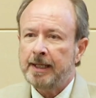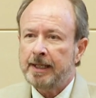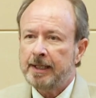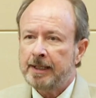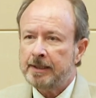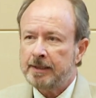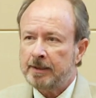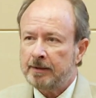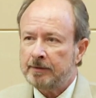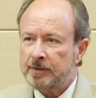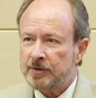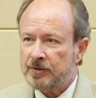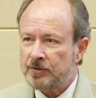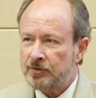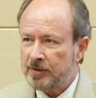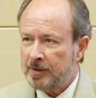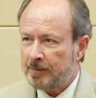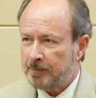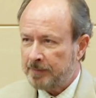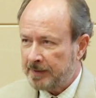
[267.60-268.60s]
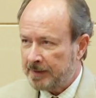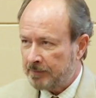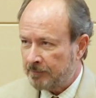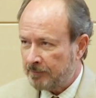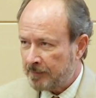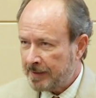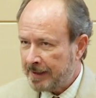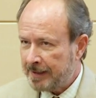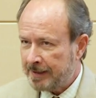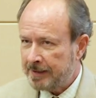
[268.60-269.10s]
And I'll just jump
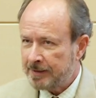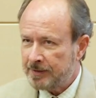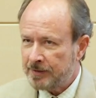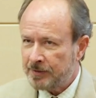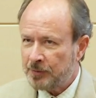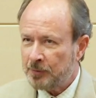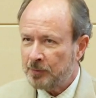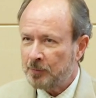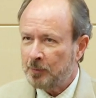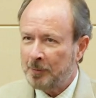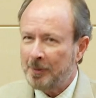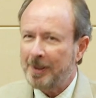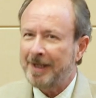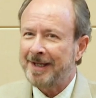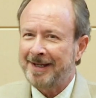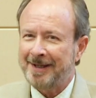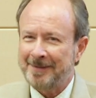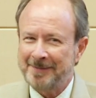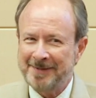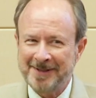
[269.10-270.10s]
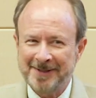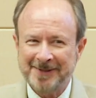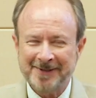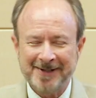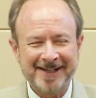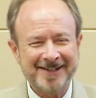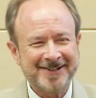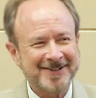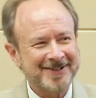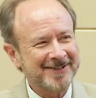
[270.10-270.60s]
right into why I'm
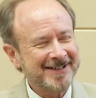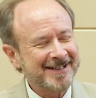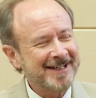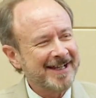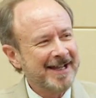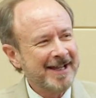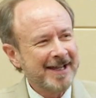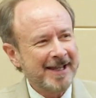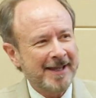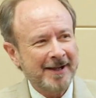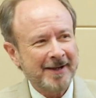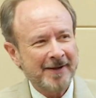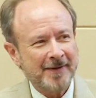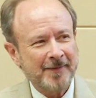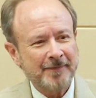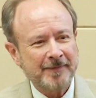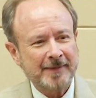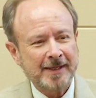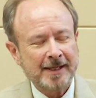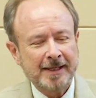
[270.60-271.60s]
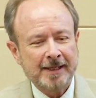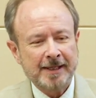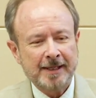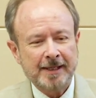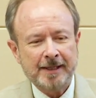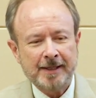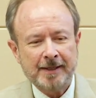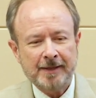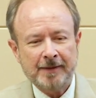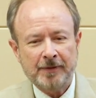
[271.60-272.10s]
here, actually.
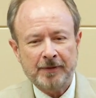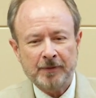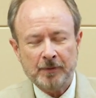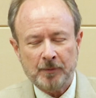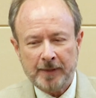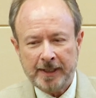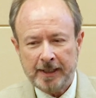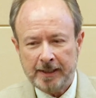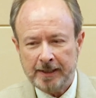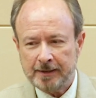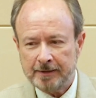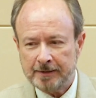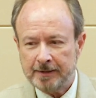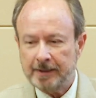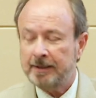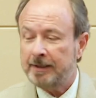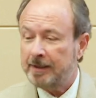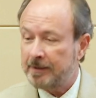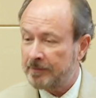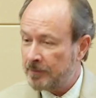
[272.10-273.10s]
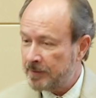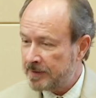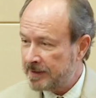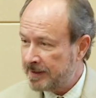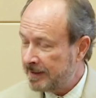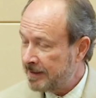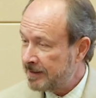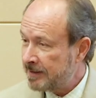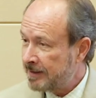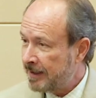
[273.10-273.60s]
The way, and of
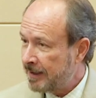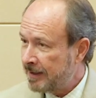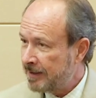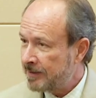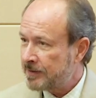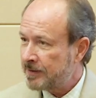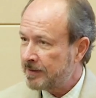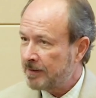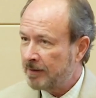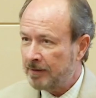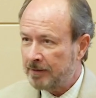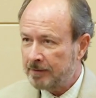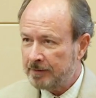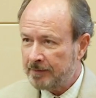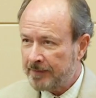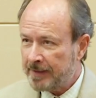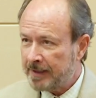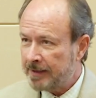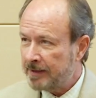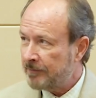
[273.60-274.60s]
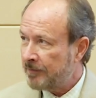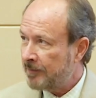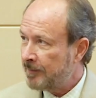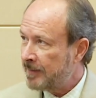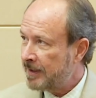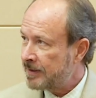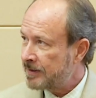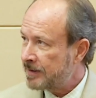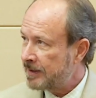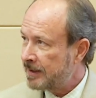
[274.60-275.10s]
course these days, all of that
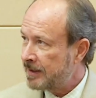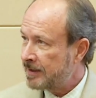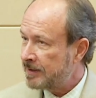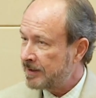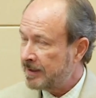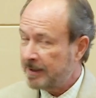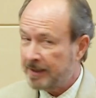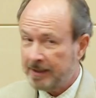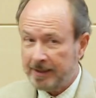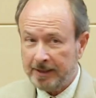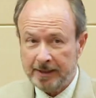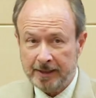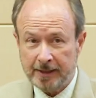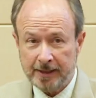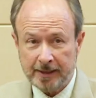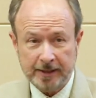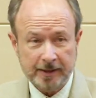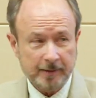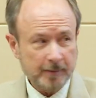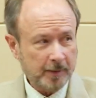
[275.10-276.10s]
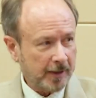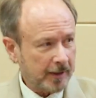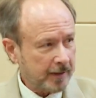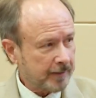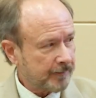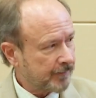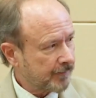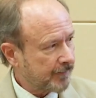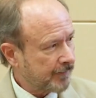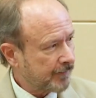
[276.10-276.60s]
information is in an EMR.